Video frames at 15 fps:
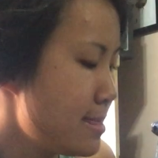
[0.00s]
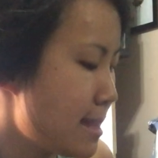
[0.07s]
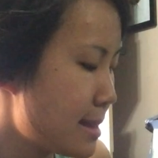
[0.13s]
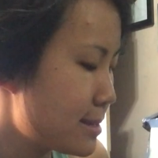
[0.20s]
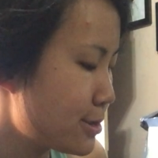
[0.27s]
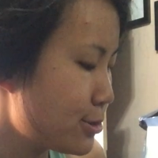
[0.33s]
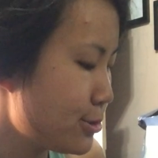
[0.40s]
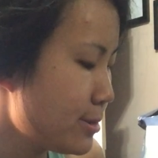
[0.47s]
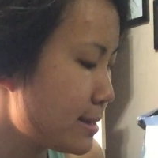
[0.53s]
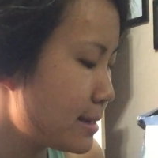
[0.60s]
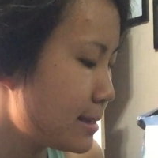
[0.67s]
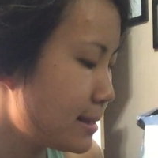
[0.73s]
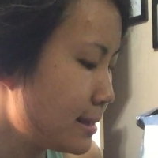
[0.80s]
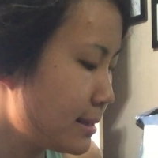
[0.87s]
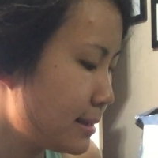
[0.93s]
That's good.
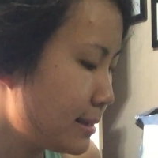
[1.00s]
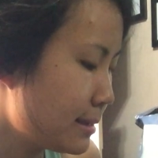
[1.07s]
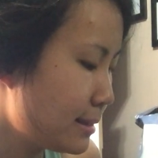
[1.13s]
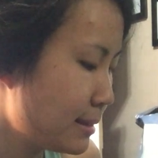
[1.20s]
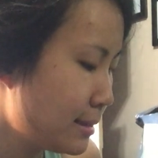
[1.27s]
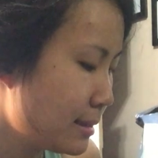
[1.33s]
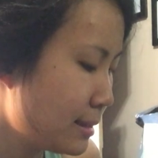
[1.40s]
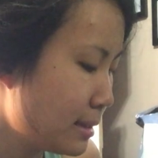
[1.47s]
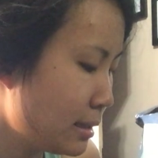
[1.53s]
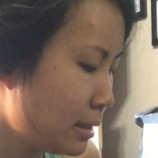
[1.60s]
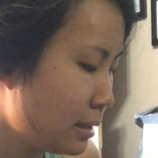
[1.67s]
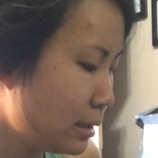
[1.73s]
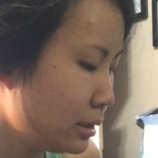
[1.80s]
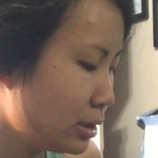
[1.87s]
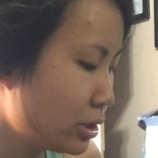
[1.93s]

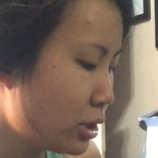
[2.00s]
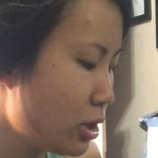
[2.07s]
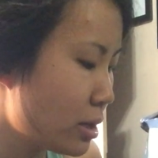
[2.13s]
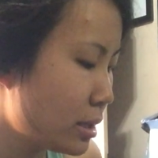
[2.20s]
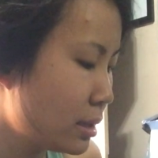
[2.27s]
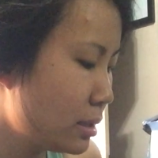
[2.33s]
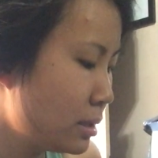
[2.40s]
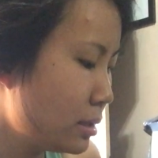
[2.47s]
Sir.